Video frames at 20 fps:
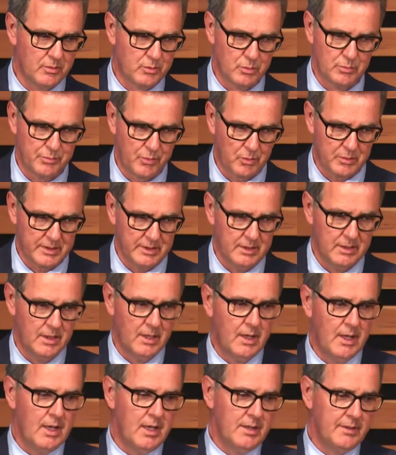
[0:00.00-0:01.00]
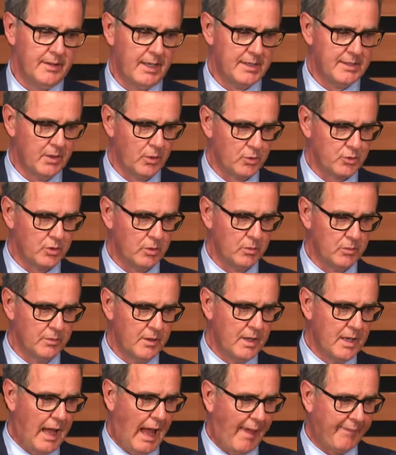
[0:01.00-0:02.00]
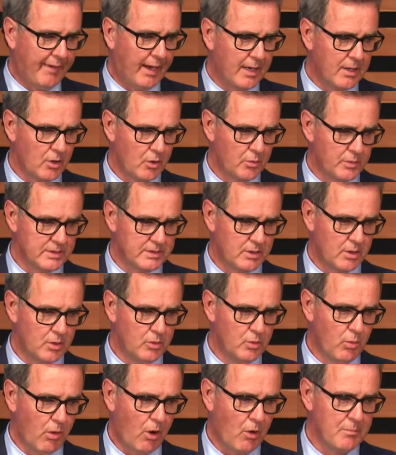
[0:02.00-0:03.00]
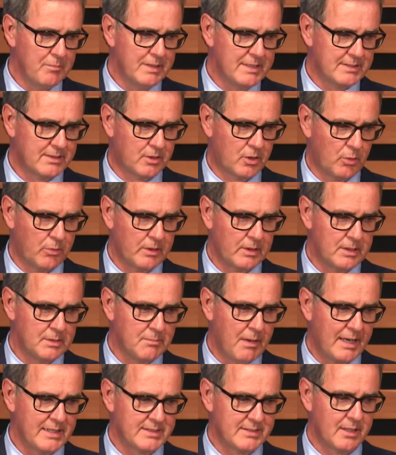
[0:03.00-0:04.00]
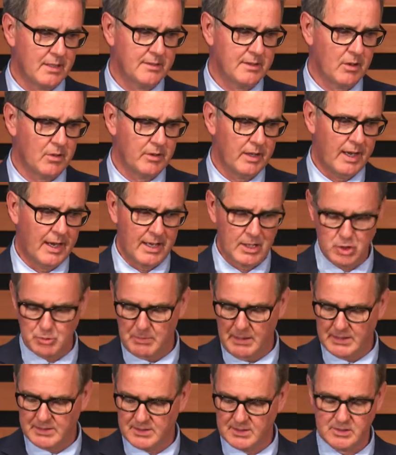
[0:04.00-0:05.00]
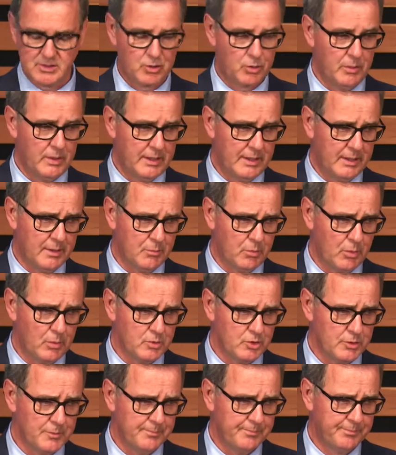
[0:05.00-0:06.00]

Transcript: 49 years old, at higher risk, who are missed currently by standard age-based screening approach.